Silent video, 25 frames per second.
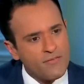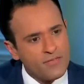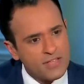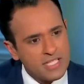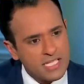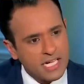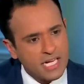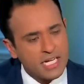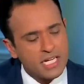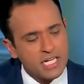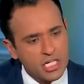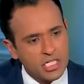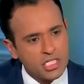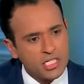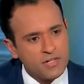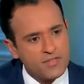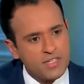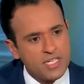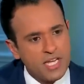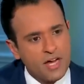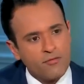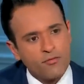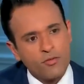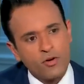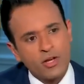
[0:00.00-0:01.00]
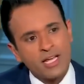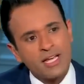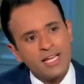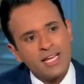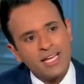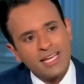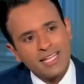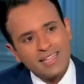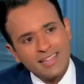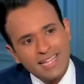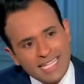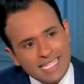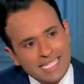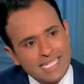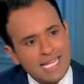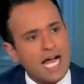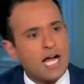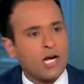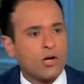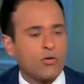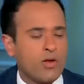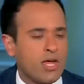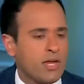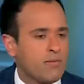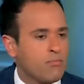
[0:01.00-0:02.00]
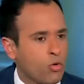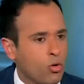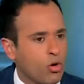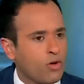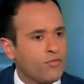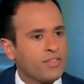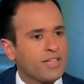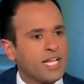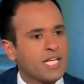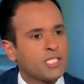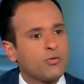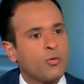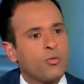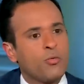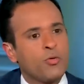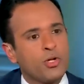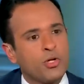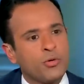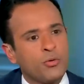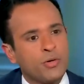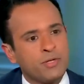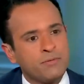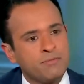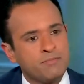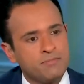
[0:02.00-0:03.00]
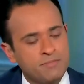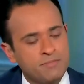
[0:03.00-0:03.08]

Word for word: If it's a condition of suffering, yeah. let's not not create more of it. That's what we're doing.